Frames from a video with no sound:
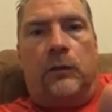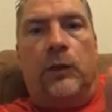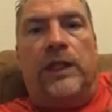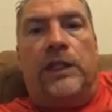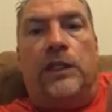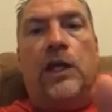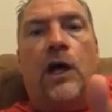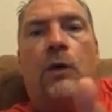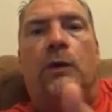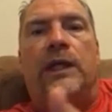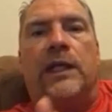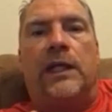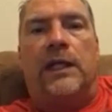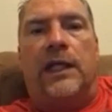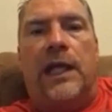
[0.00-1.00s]
We know
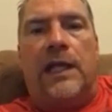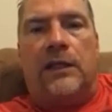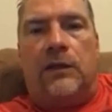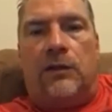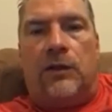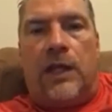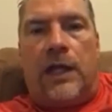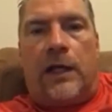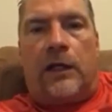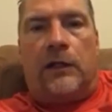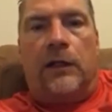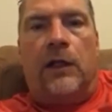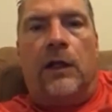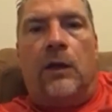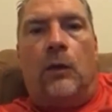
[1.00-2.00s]
we can get you
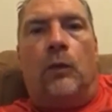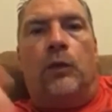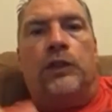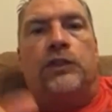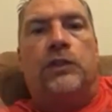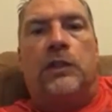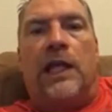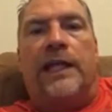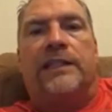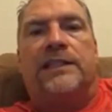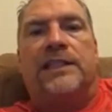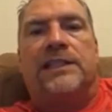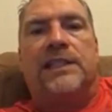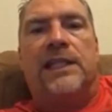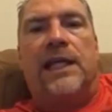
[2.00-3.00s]
there. Would you like
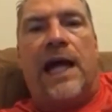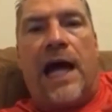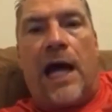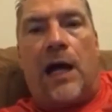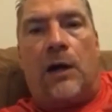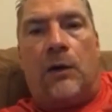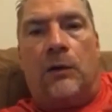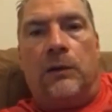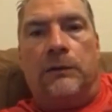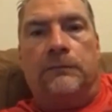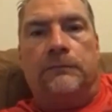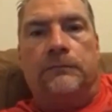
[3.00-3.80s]
to see how?